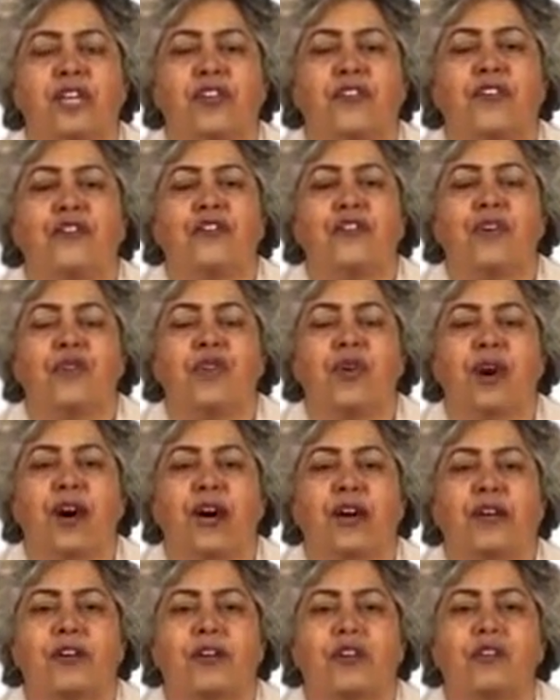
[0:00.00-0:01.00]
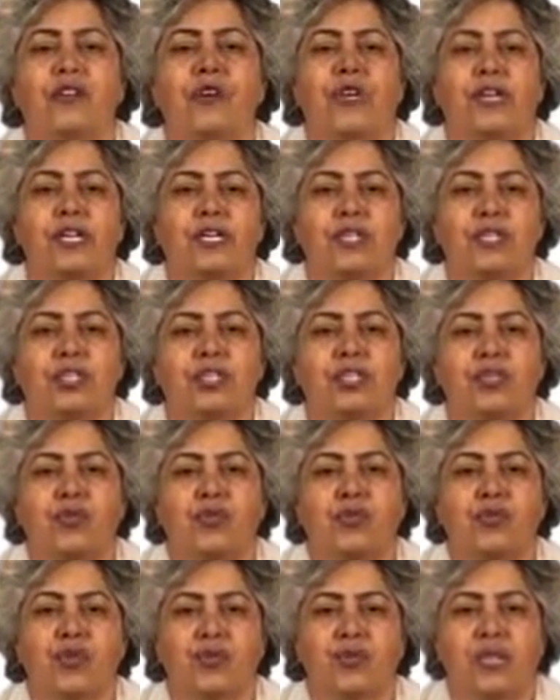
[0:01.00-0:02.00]
if you are going
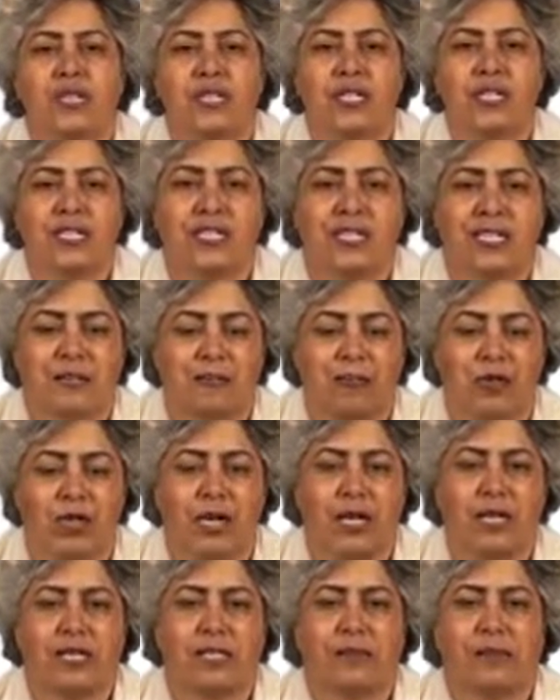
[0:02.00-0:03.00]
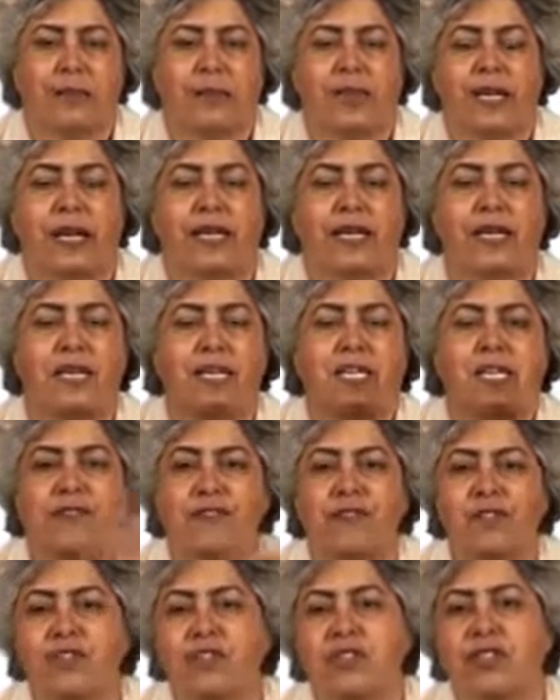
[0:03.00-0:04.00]
to dissimulate. And he'll
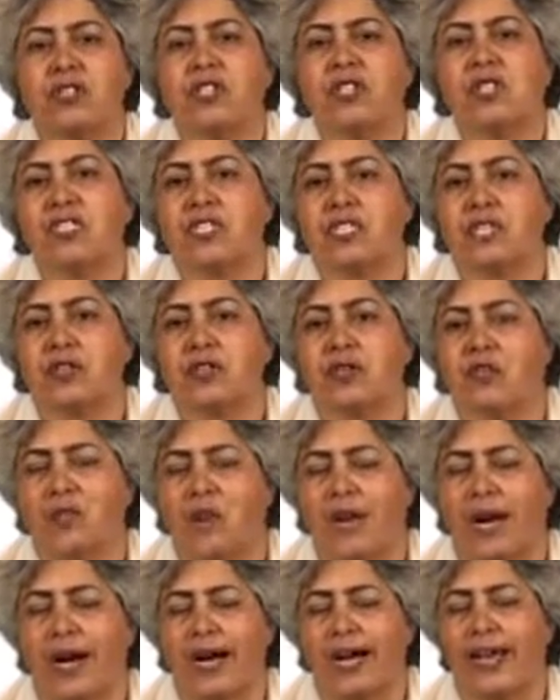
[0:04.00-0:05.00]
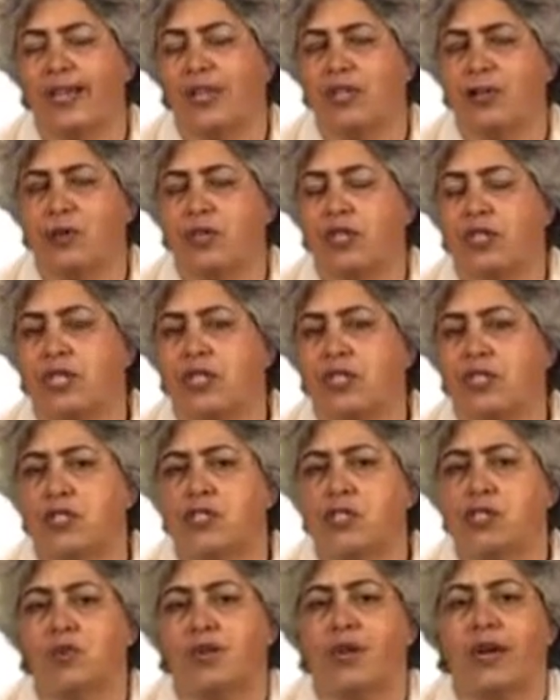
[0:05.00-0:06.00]
give you the reason why you
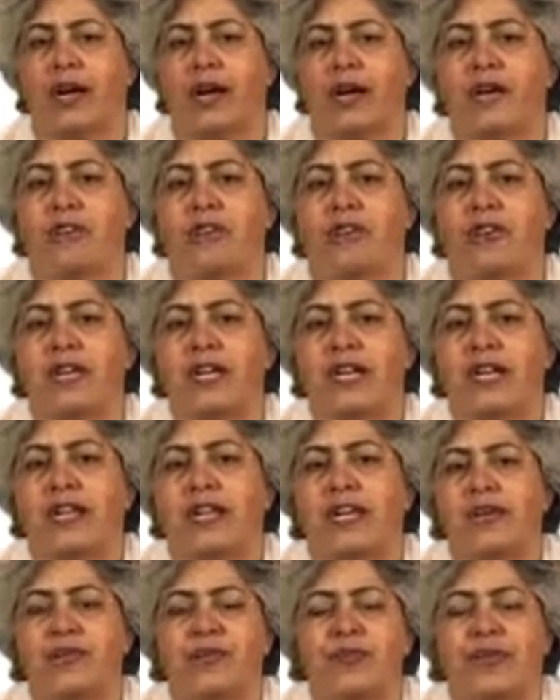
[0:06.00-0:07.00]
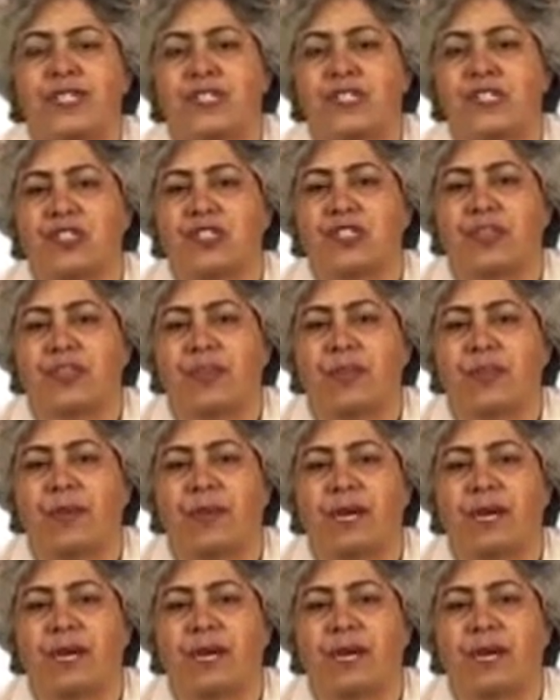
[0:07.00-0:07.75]
need to have a presence of